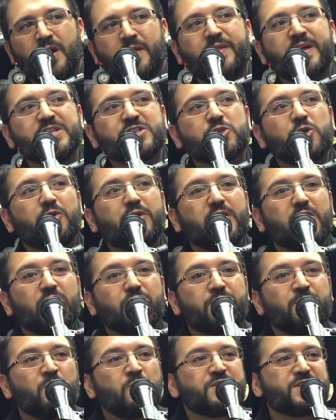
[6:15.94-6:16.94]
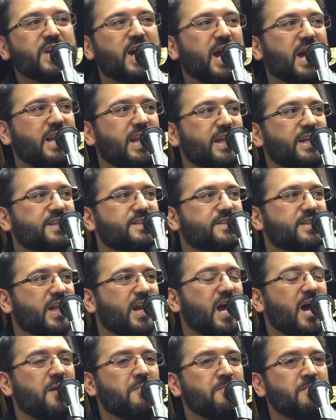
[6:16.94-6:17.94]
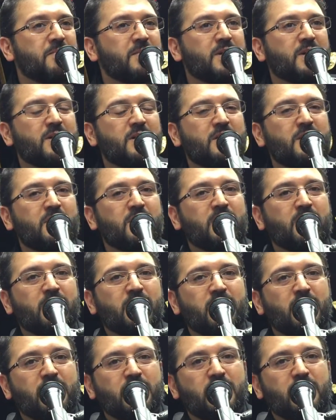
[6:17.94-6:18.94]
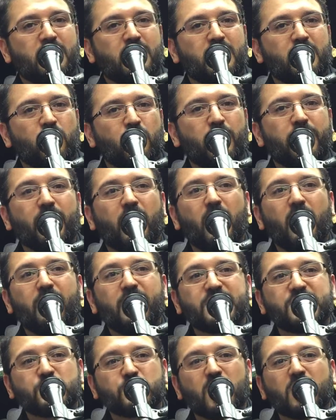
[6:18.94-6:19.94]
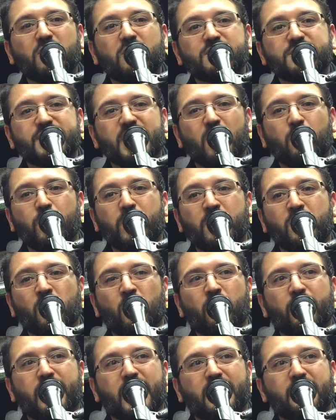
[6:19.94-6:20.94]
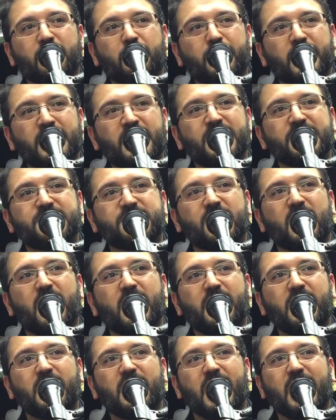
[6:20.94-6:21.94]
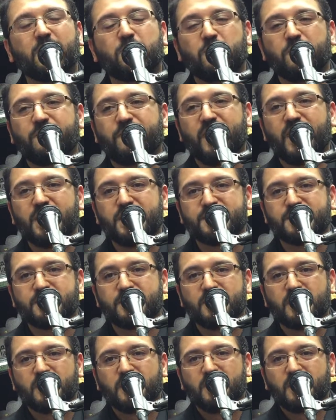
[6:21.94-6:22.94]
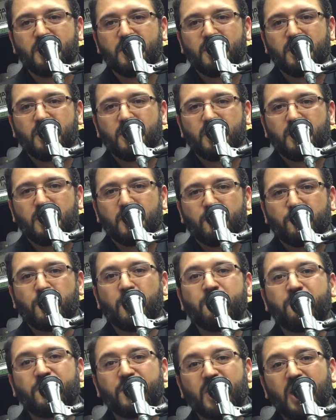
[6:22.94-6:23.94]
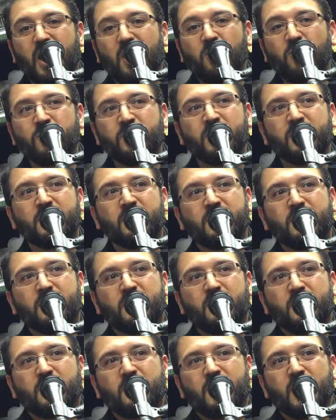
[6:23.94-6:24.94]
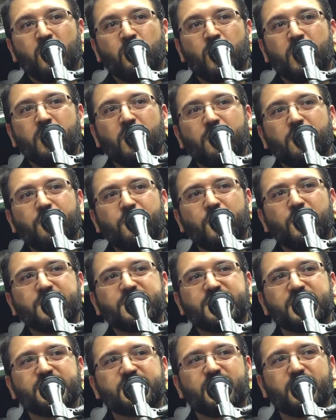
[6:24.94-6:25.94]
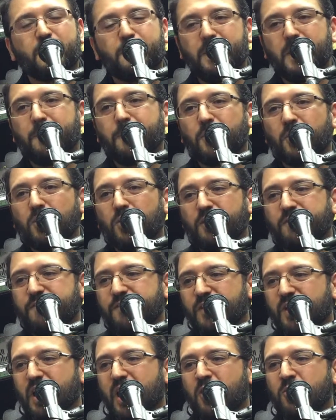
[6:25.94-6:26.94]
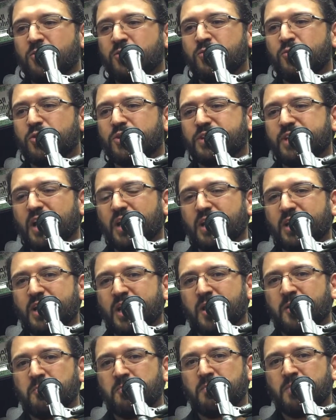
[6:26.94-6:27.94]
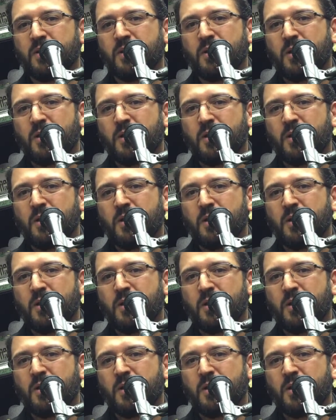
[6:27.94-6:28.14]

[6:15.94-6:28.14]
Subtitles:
In the story of Musa alayhi salam, with all the struggles that we know that Bani Israel had to face from Fir'aun, in one of the verses the people of Fir'aun were telling him,